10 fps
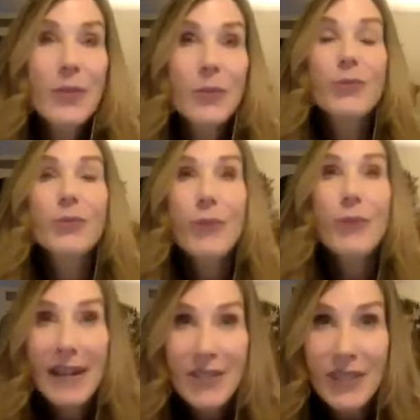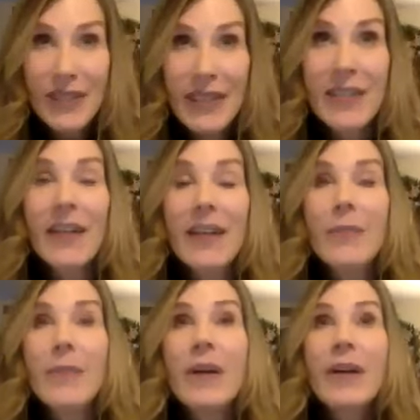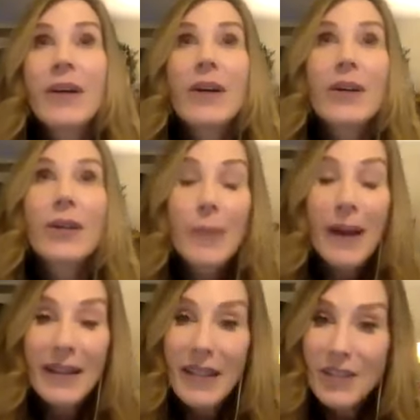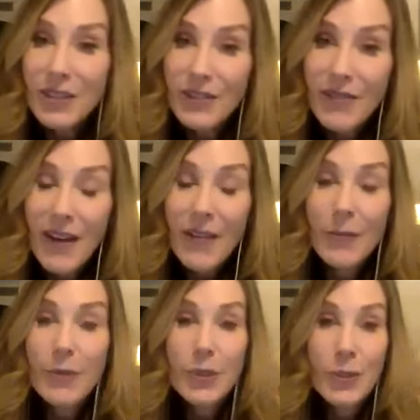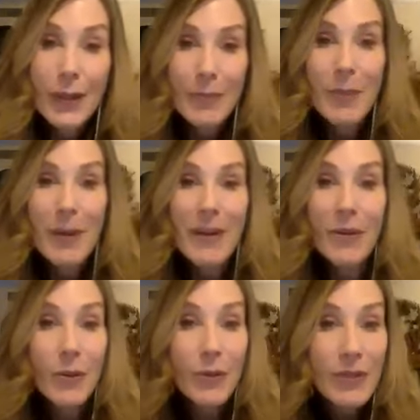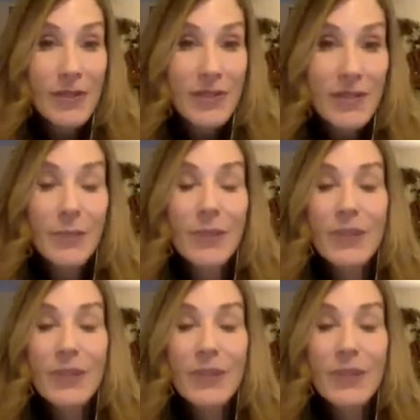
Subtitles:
through tragedy, her biological father was trampled by a horse when